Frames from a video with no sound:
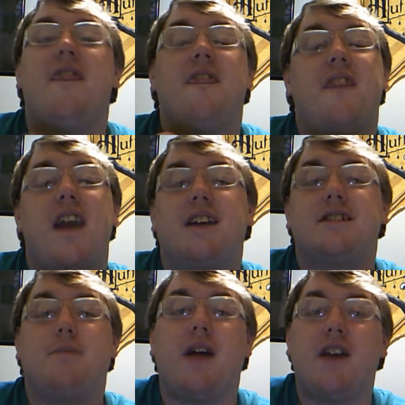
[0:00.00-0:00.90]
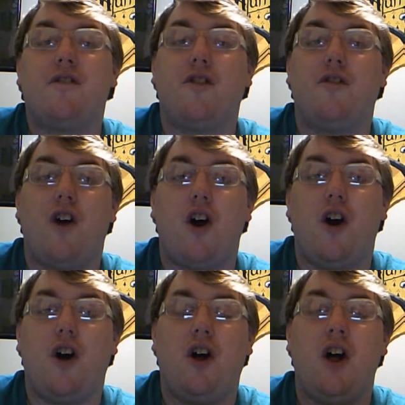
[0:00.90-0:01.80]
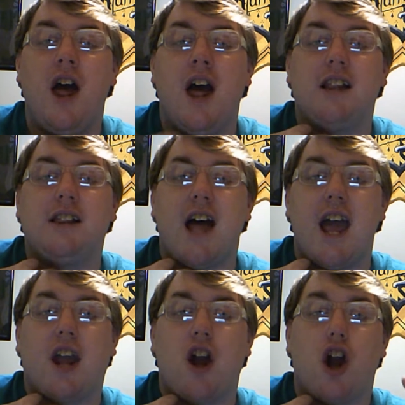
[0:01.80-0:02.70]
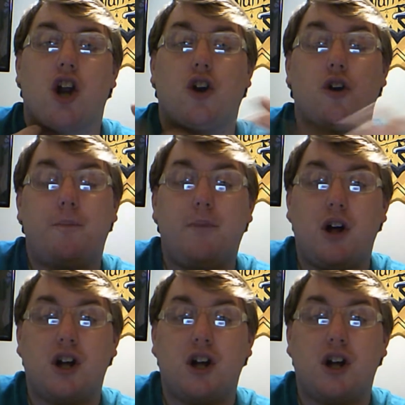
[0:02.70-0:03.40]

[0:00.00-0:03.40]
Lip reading: because we got some really fun things planned for fall,